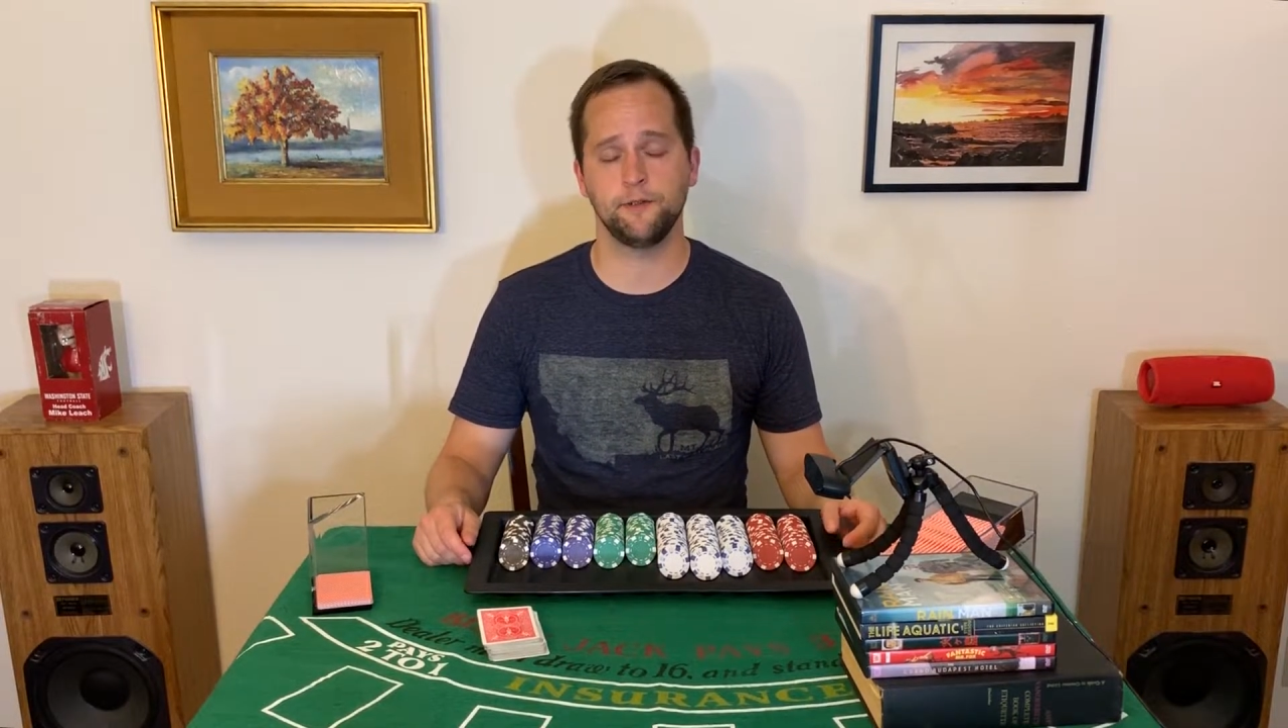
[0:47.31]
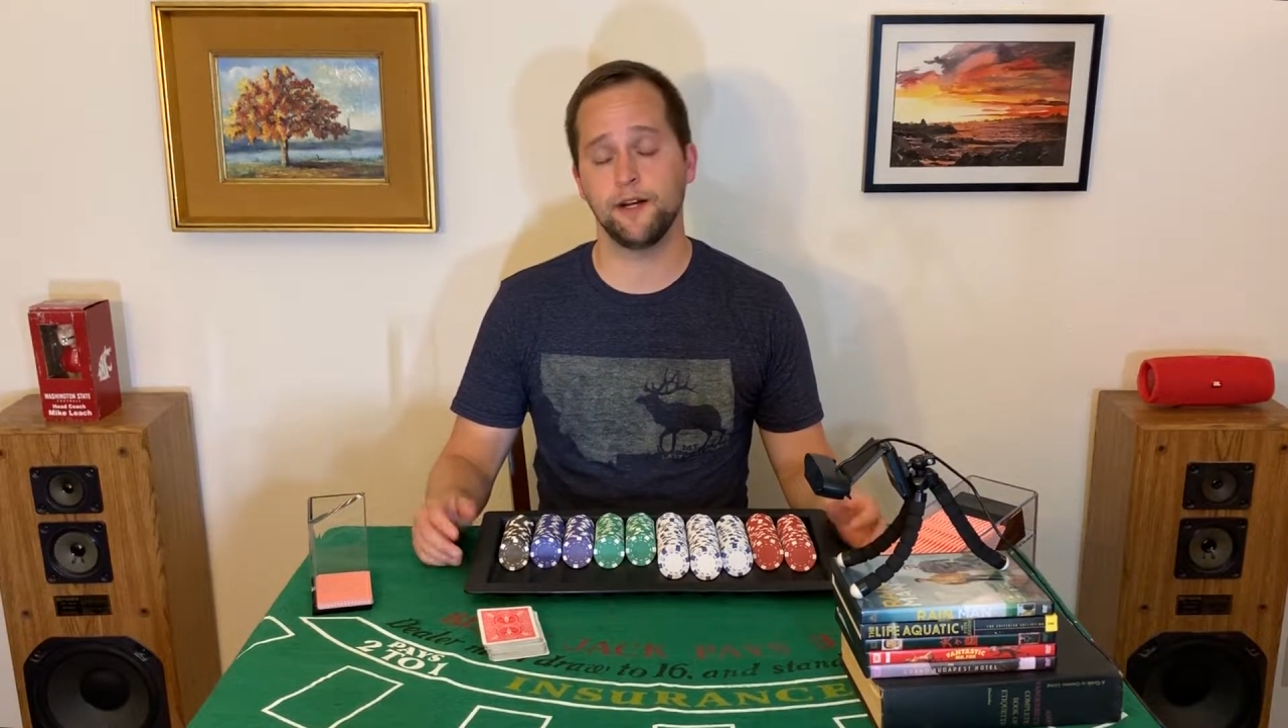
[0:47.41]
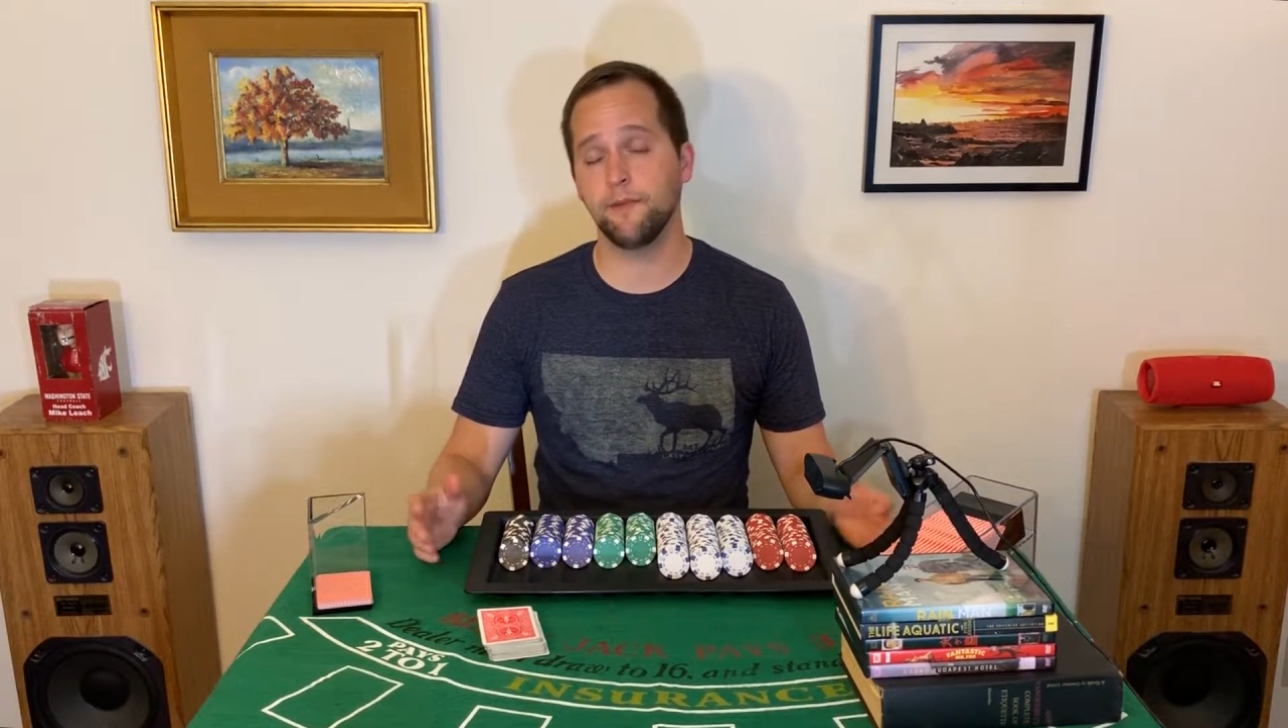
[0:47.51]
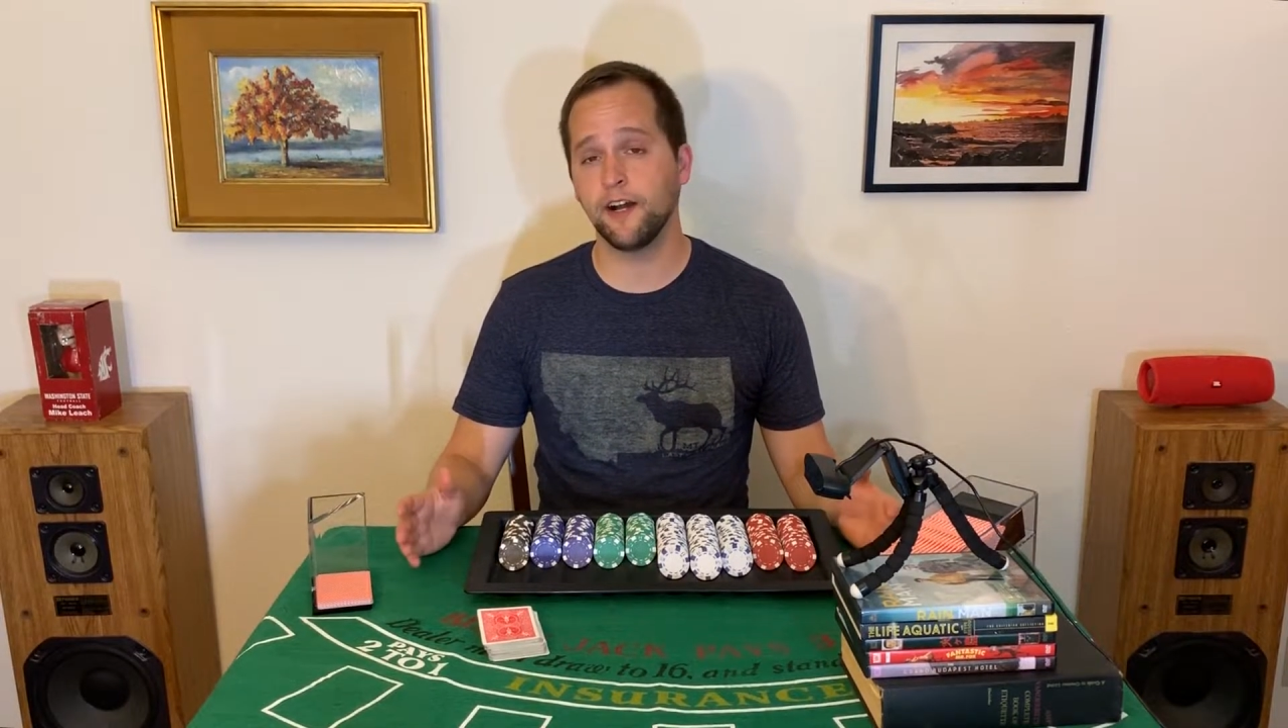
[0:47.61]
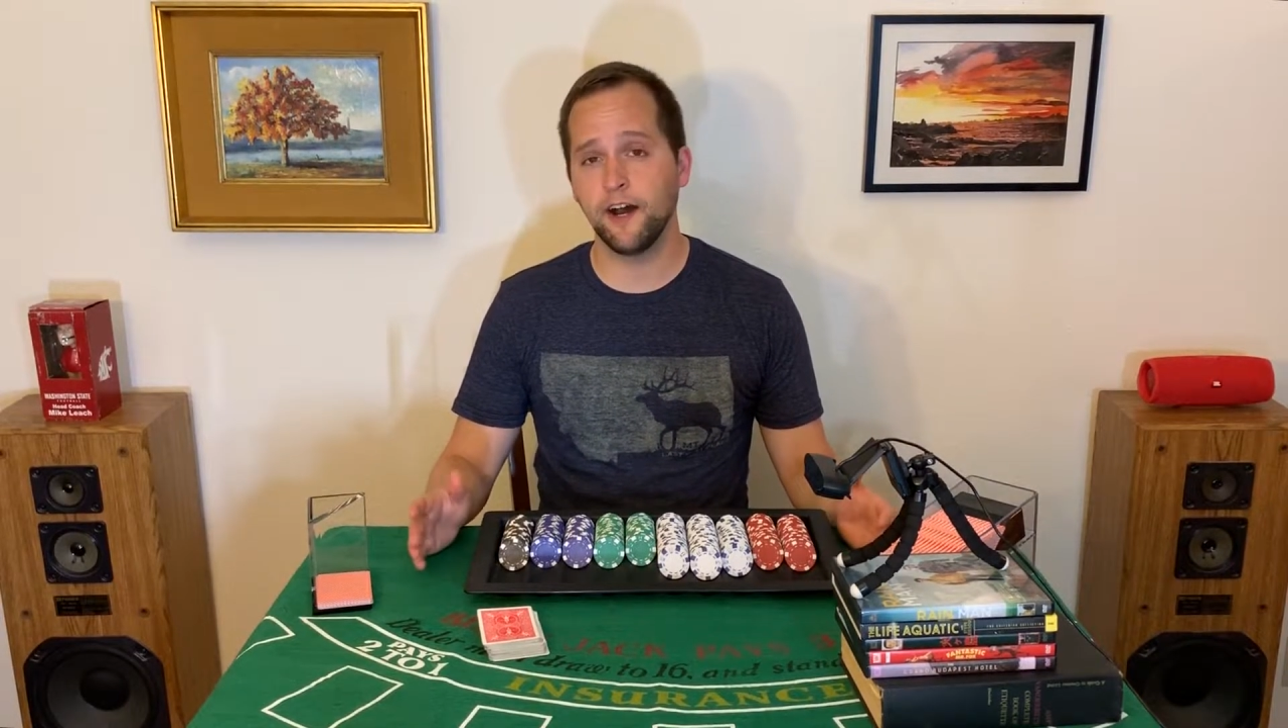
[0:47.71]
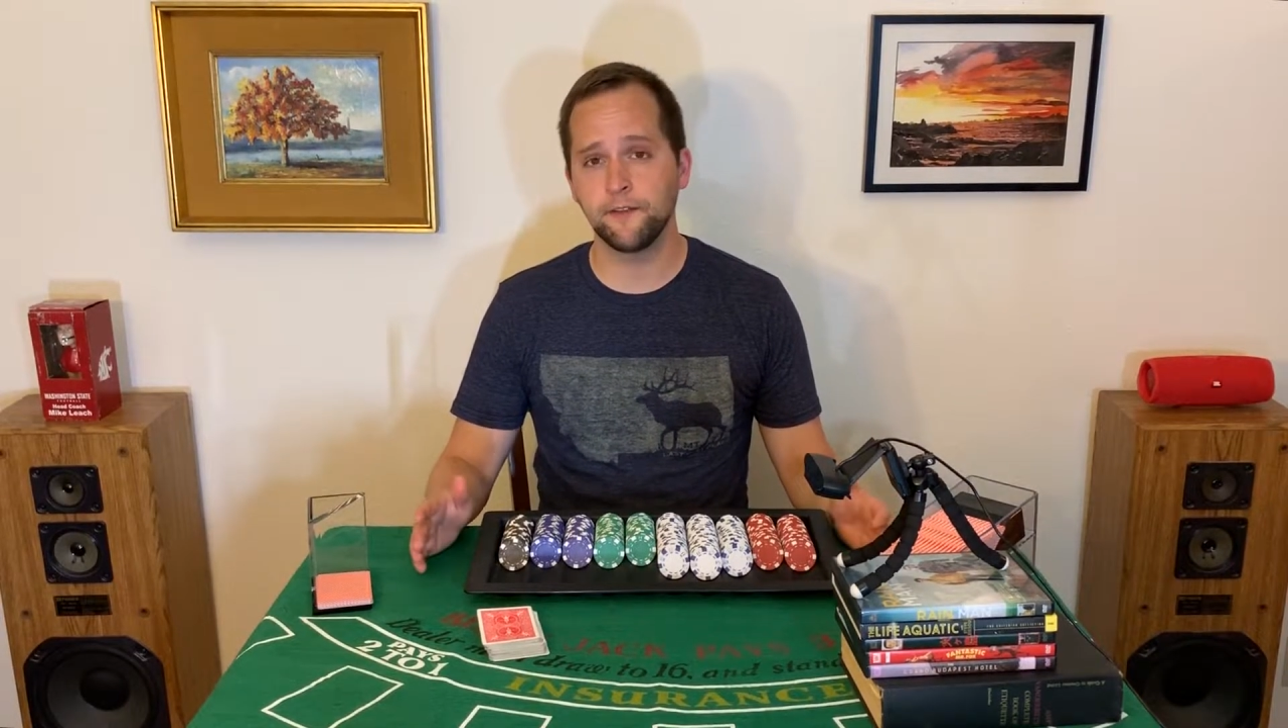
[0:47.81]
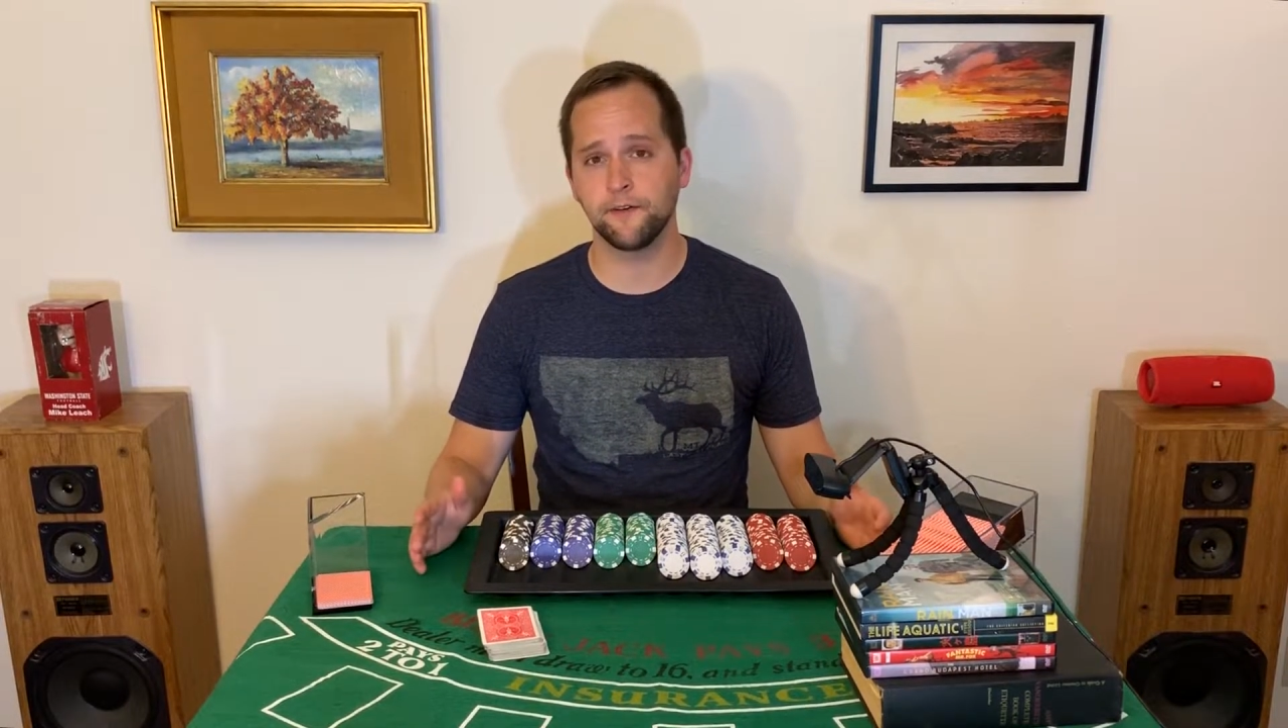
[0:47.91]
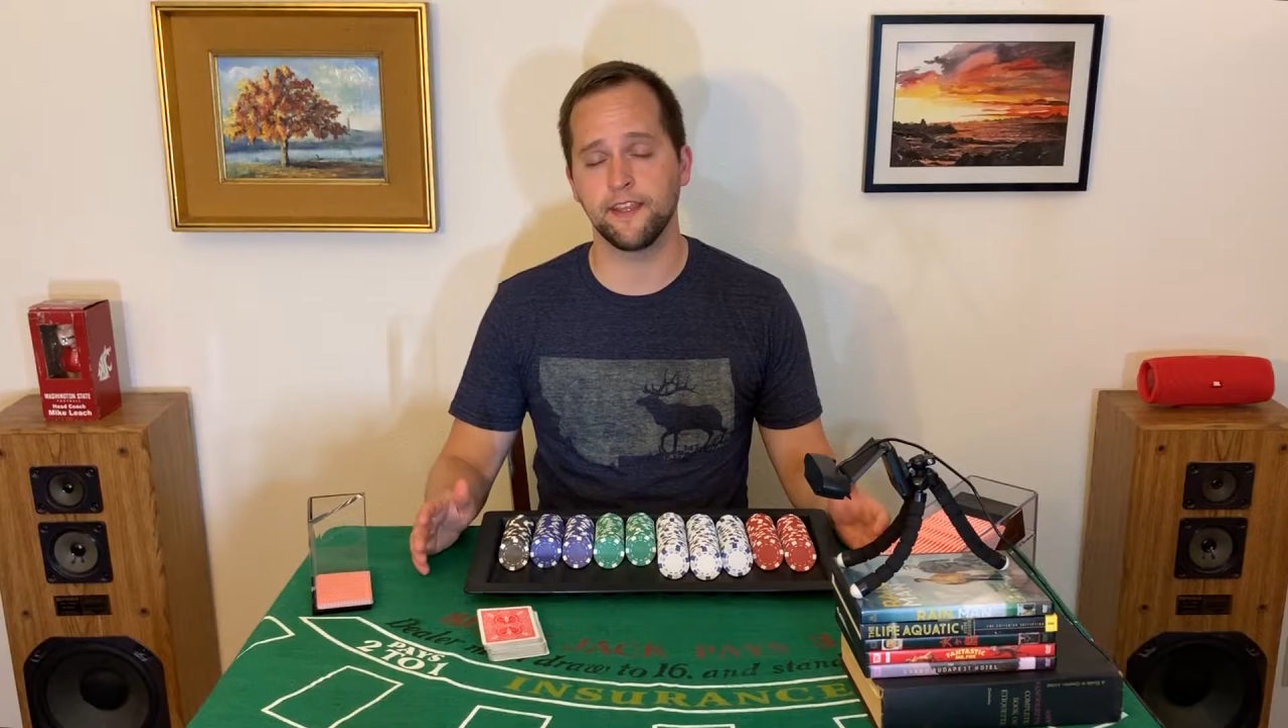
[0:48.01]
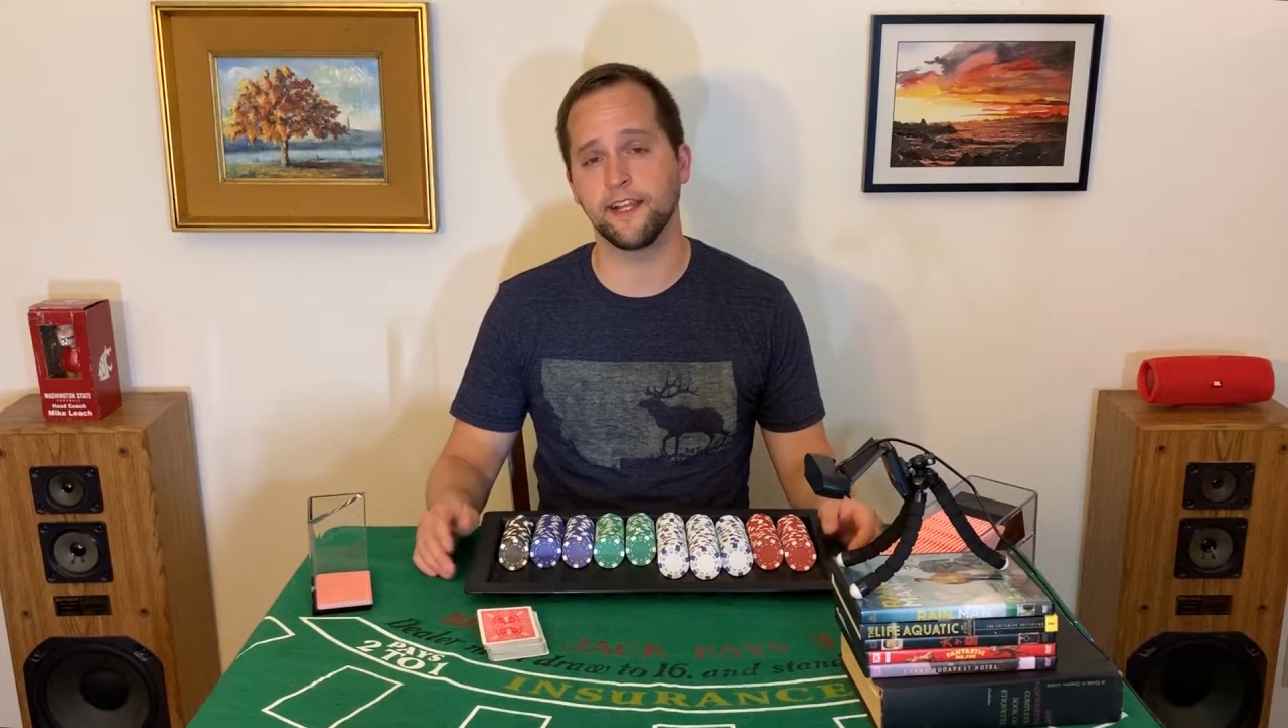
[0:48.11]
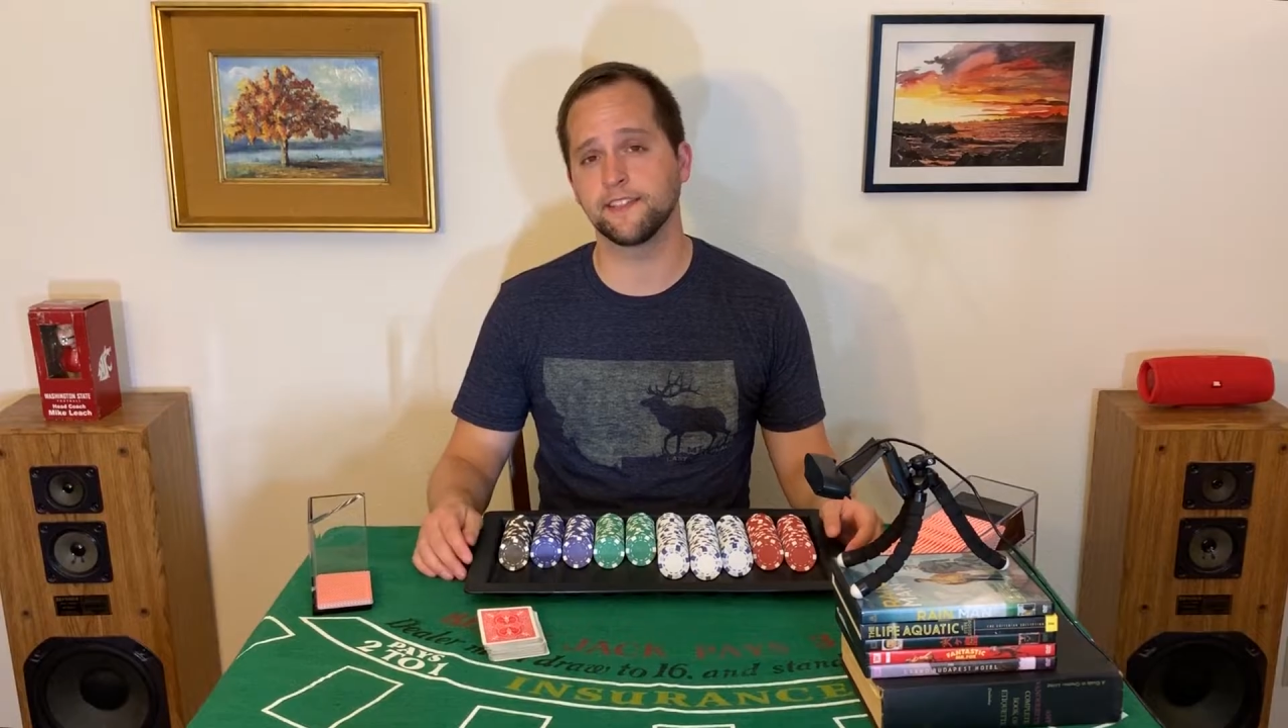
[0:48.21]
among other
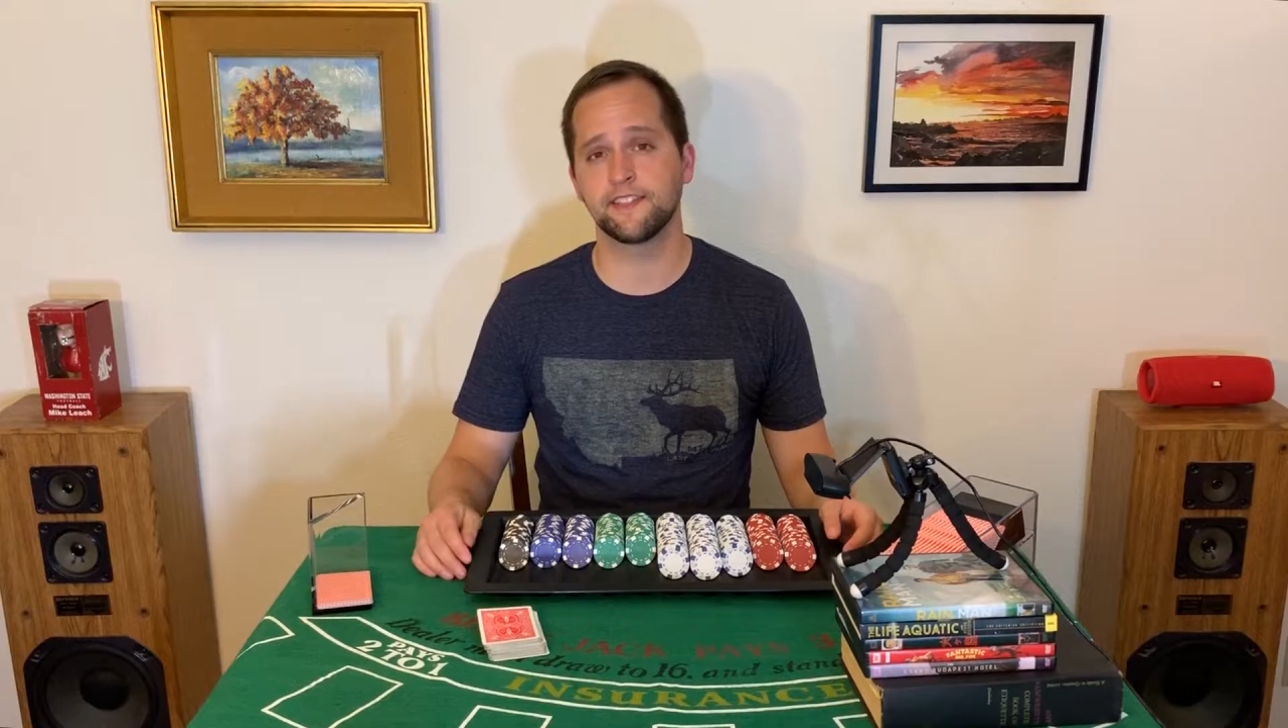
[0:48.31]
things,